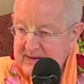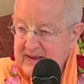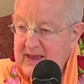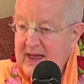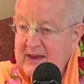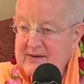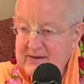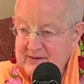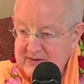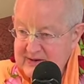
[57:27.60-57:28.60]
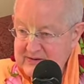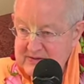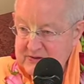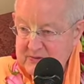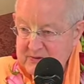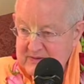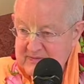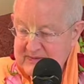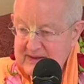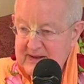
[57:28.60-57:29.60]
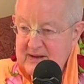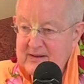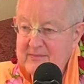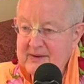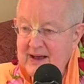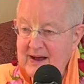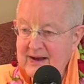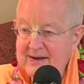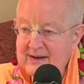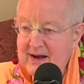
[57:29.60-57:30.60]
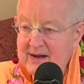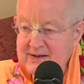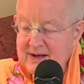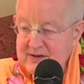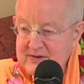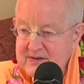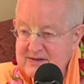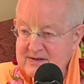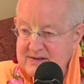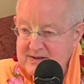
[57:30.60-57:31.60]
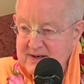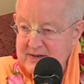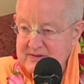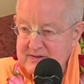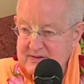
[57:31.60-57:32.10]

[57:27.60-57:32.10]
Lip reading: And here's a little one. Behind attention is intention.